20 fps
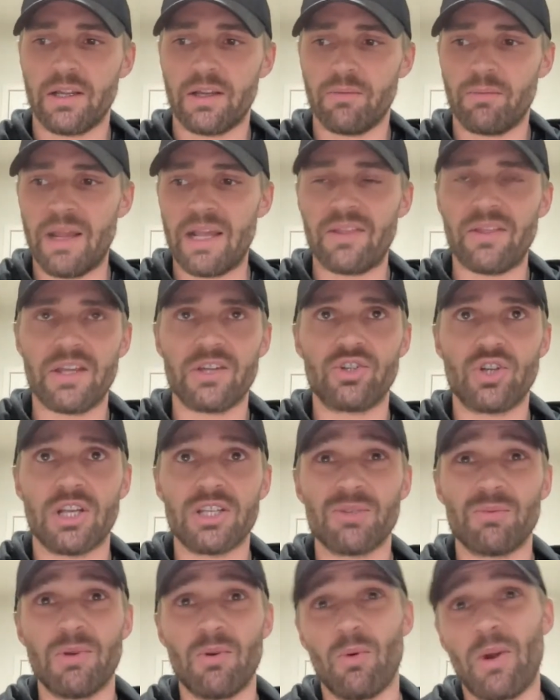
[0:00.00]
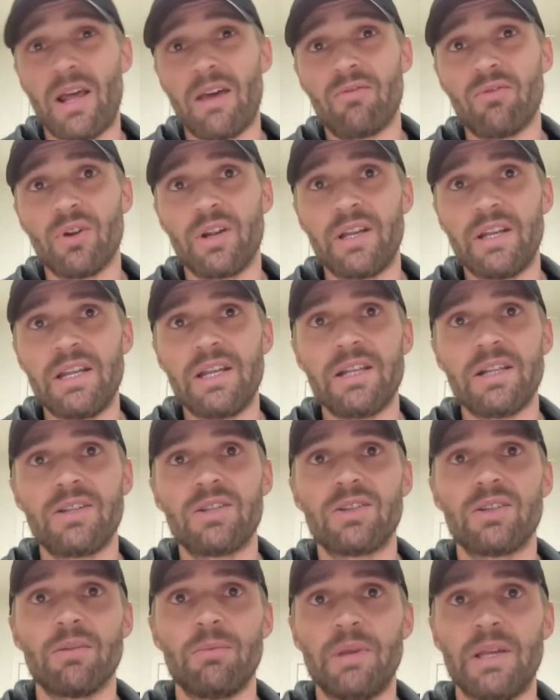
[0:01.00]
make the adjustment, whatever it
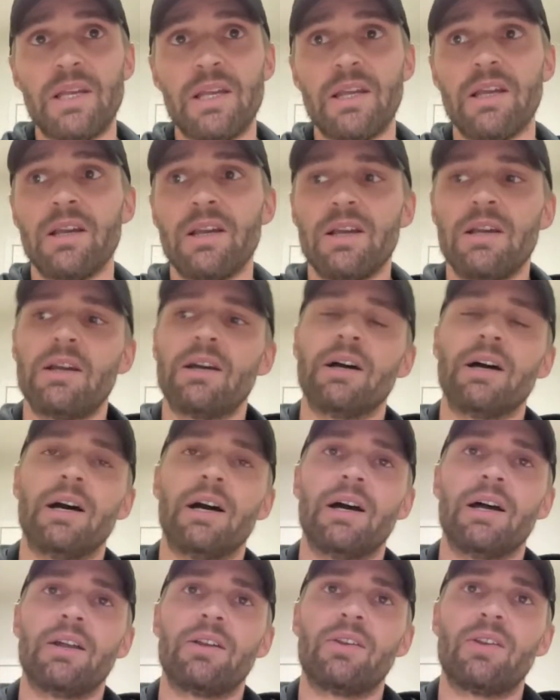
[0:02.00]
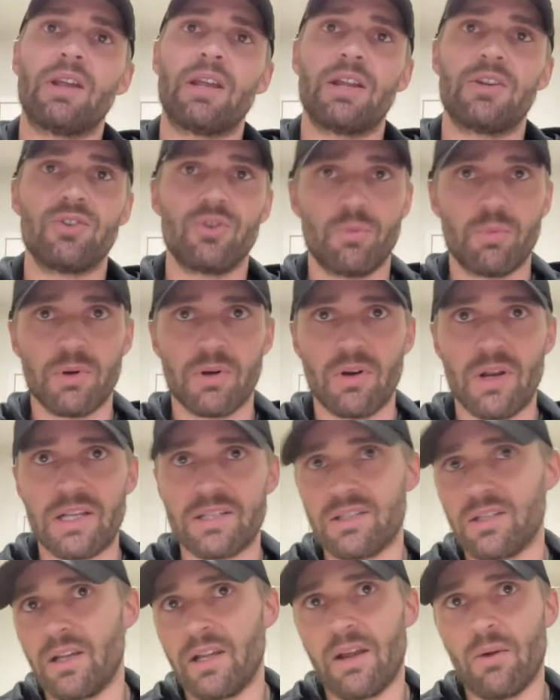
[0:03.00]
needs to be to get you
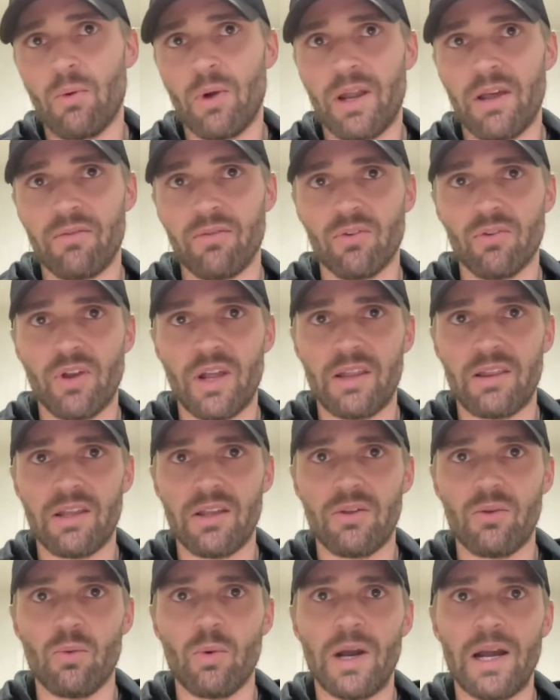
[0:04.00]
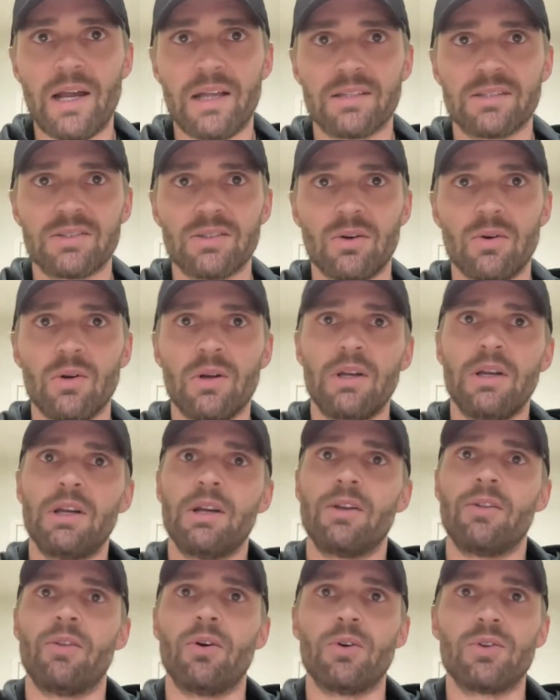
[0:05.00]
progressing at whatever rate that you want. So
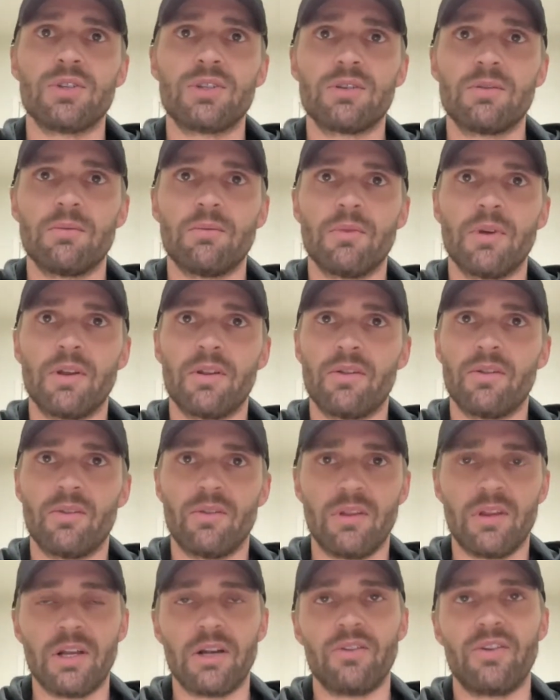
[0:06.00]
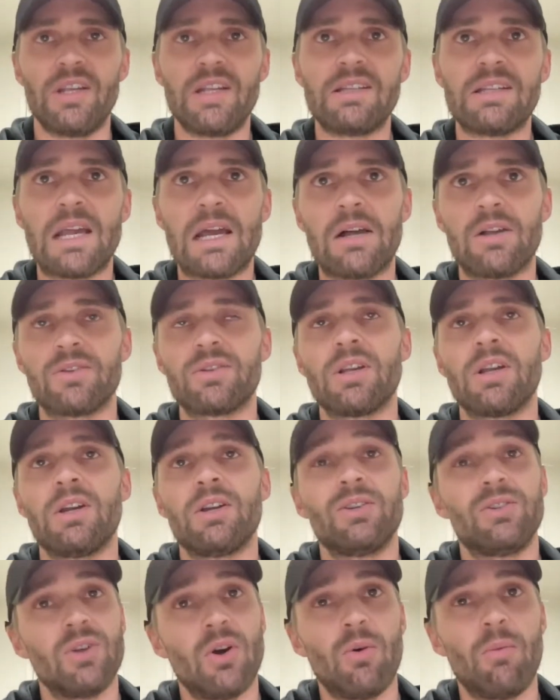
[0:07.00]
those little details
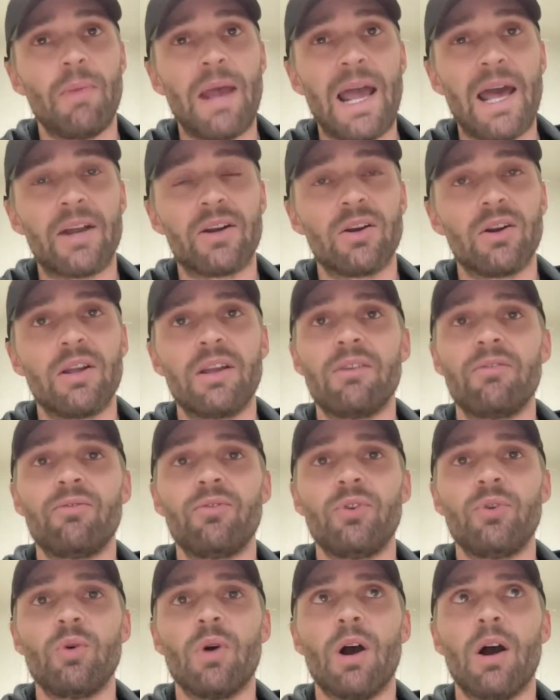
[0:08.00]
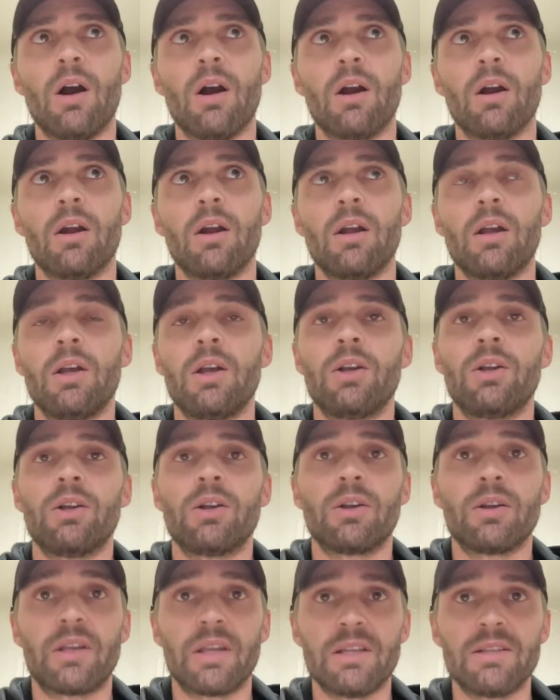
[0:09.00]
don't matter if you are
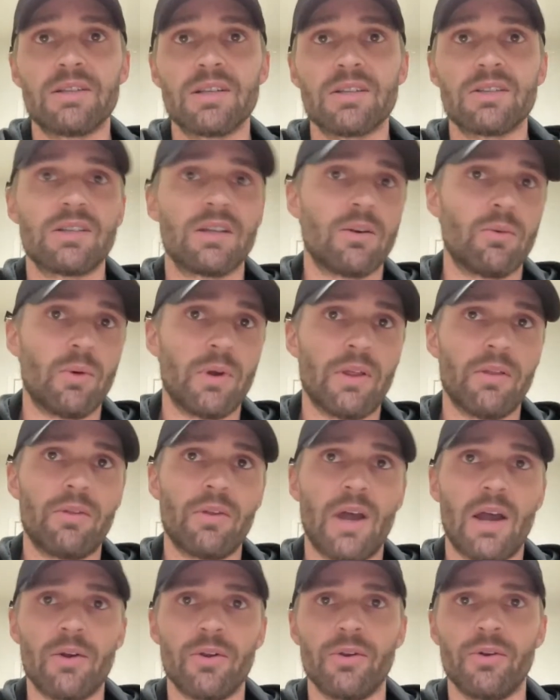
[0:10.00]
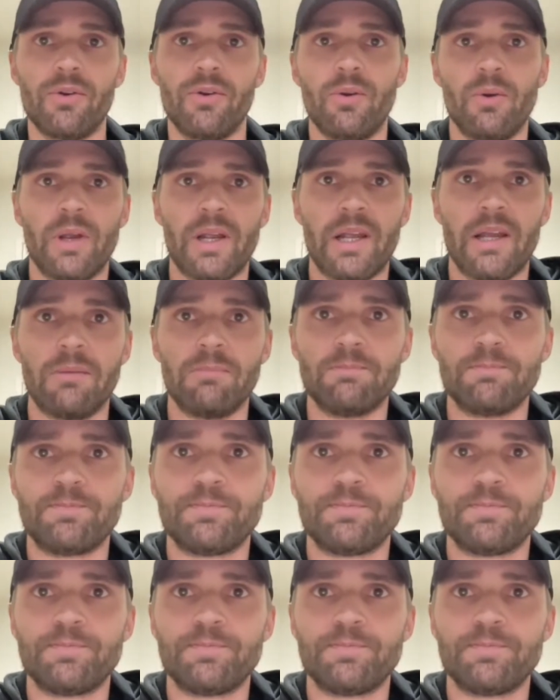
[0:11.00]
consistent with how you're doing it.